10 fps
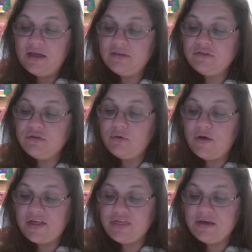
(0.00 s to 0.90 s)
And
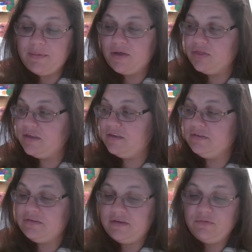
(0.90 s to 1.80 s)
so I think about
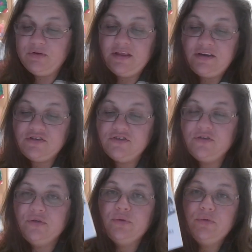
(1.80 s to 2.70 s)
this in relation
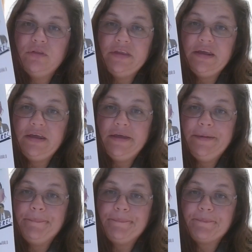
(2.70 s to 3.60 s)
to the